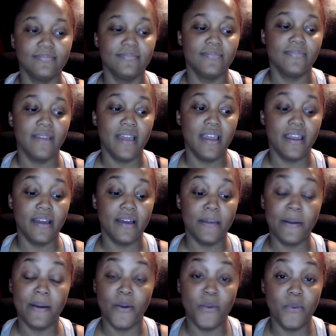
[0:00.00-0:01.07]
And I
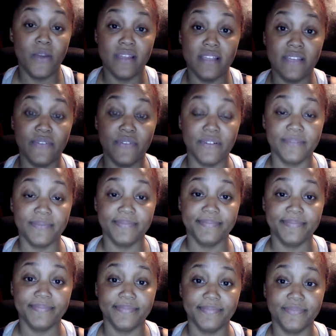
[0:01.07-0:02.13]
hope you guys have a
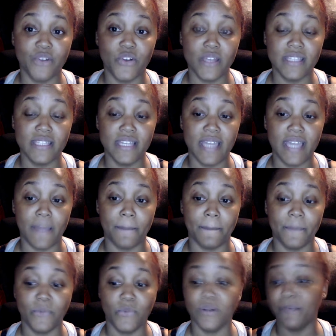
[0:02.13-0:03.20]
great Sunday.
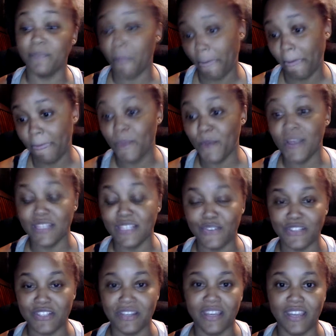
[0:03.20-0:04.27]
Well, the rest of your
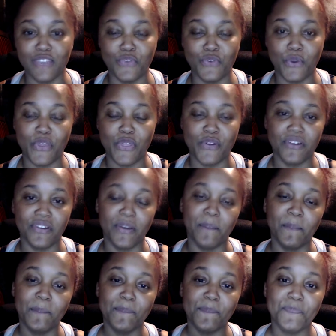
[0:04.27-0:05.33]
Sunday. It's 4:30 now.
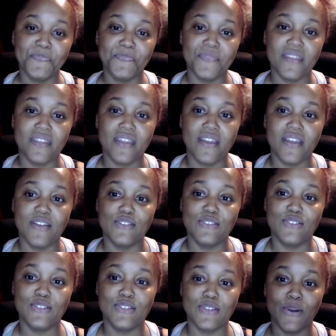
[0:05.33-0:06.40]

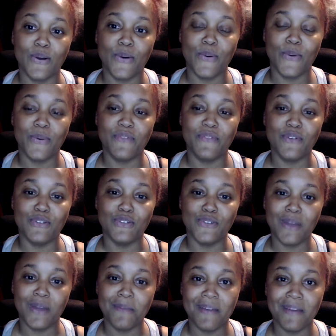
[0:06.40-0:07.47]
So if you
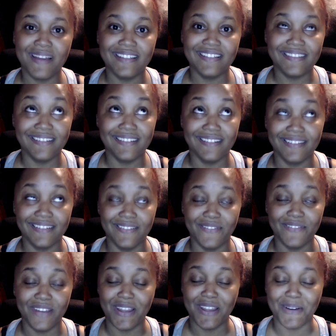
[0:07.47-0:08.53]
enjoyed my
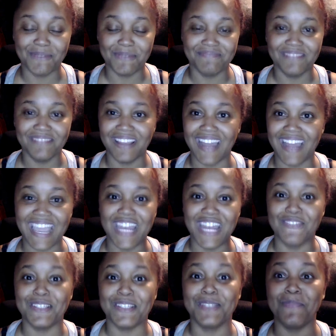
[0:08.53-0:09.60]
video, look at it, I can't
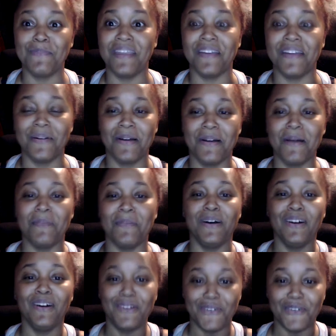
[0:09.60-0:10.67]
even speak. I'm
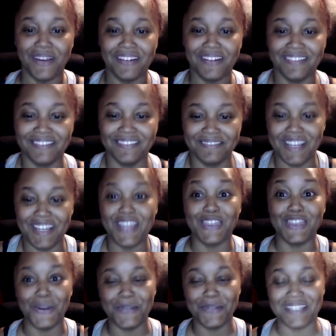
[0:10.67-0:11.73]
hungry and
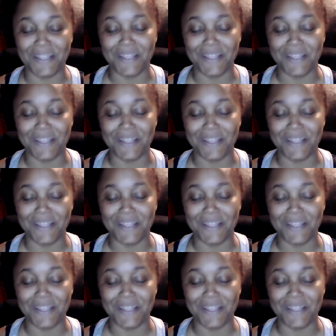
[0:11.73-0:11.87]
thirsty.